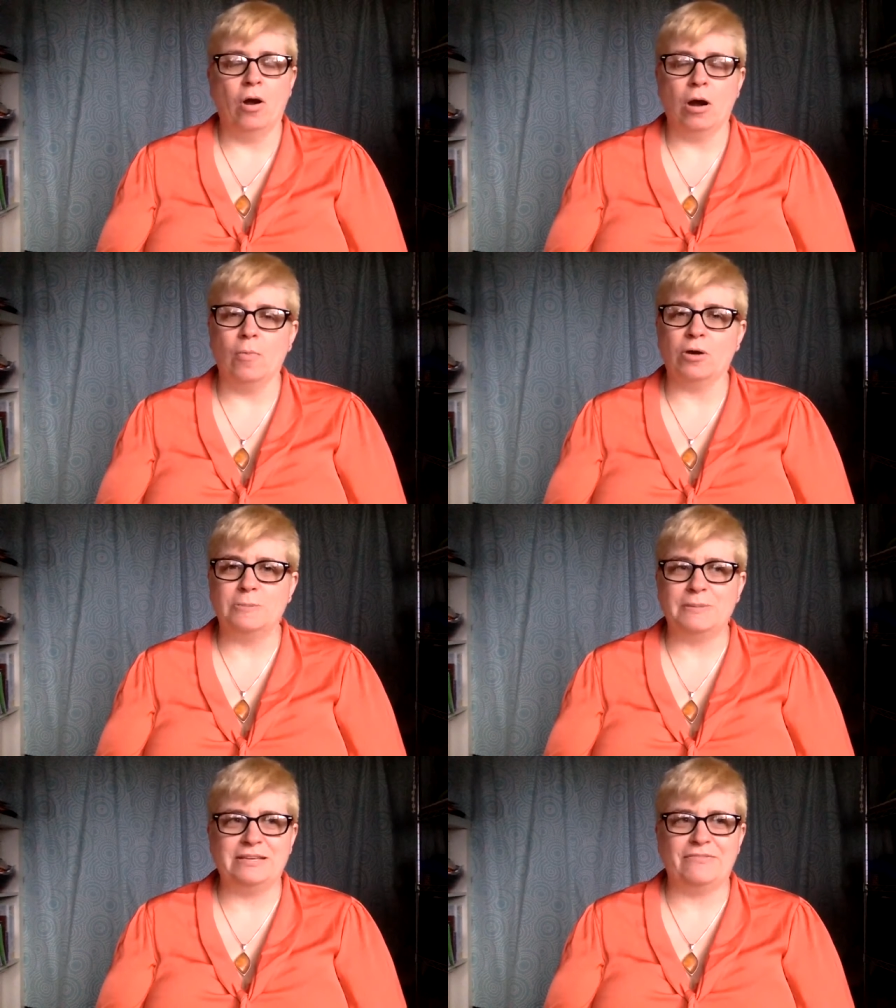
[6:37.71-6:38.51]
or more
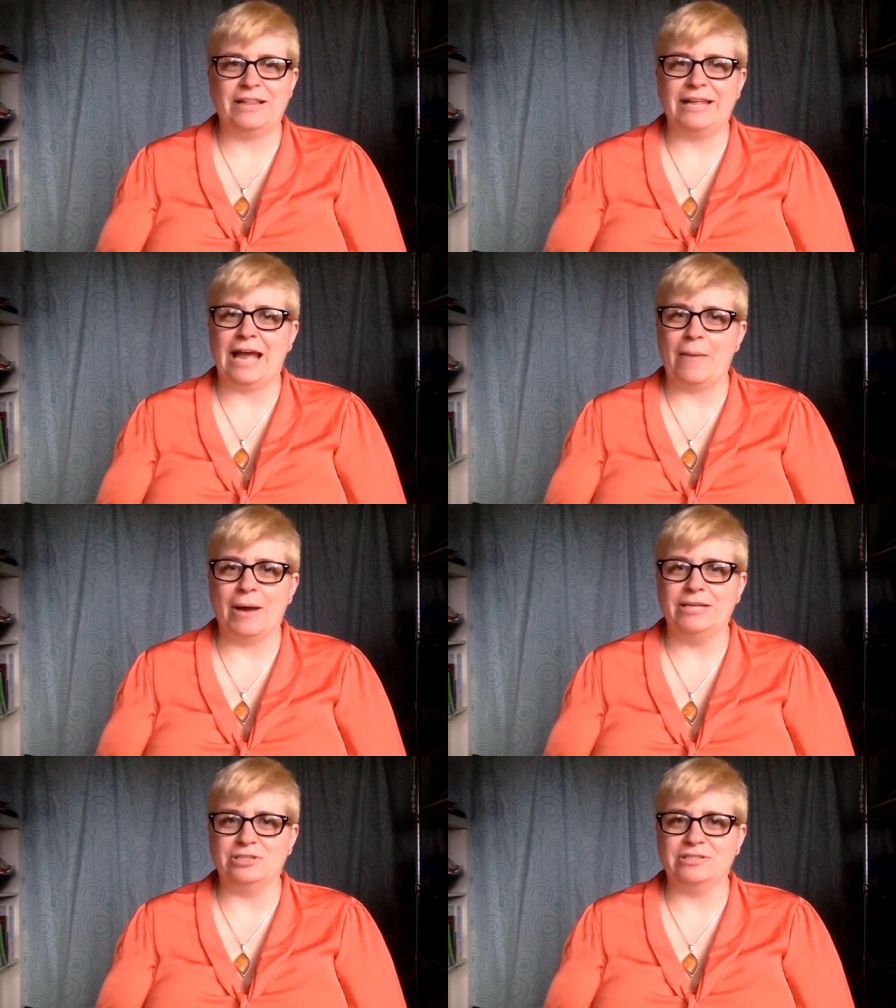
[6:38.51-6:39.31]
specifically, I
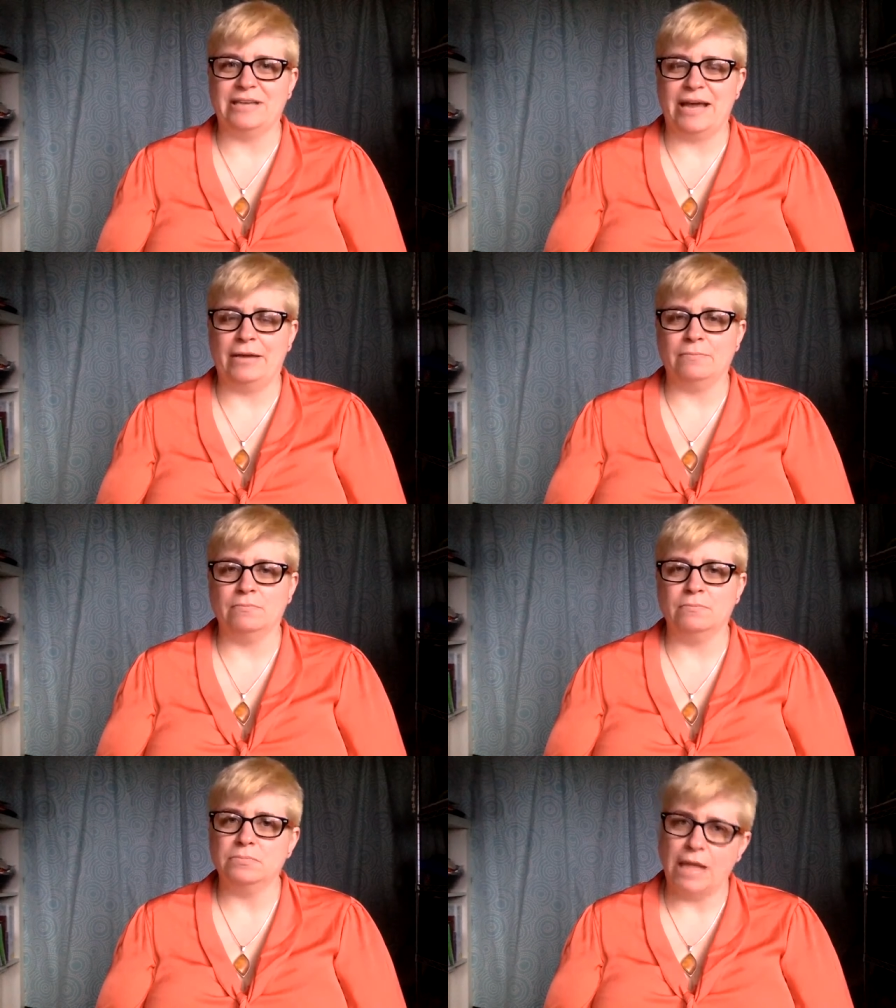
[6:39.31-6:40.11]
might just say
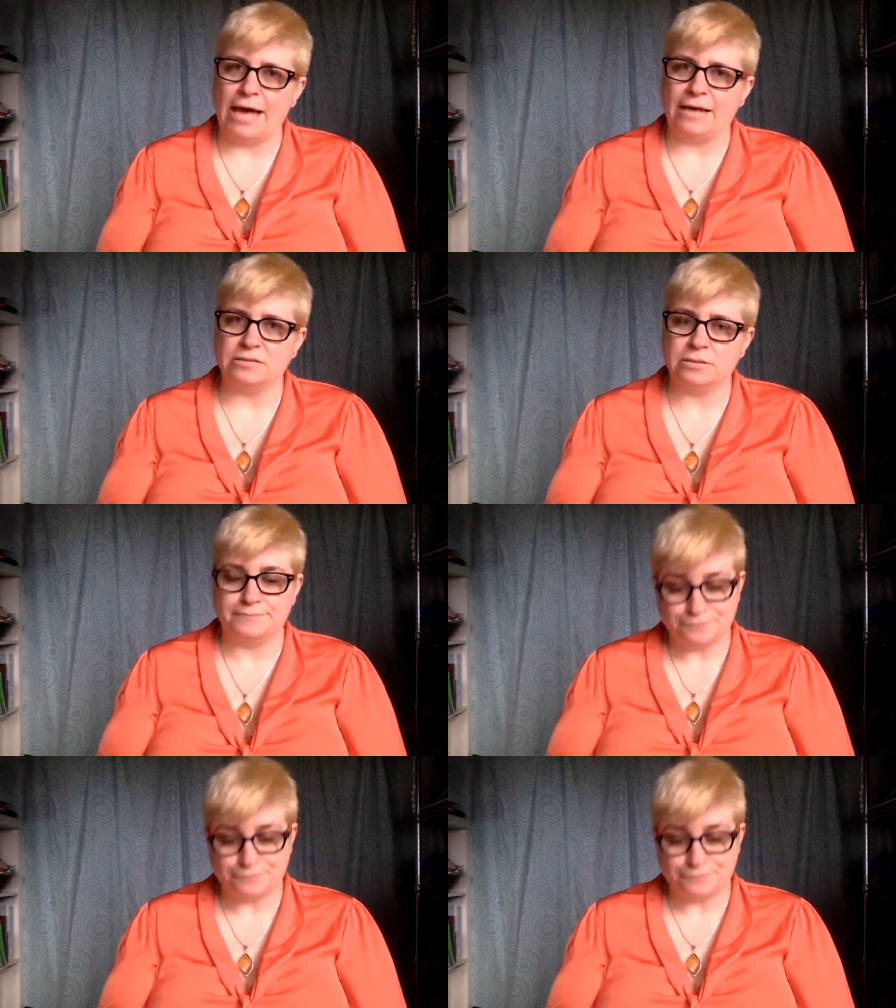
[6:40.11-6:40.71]
last.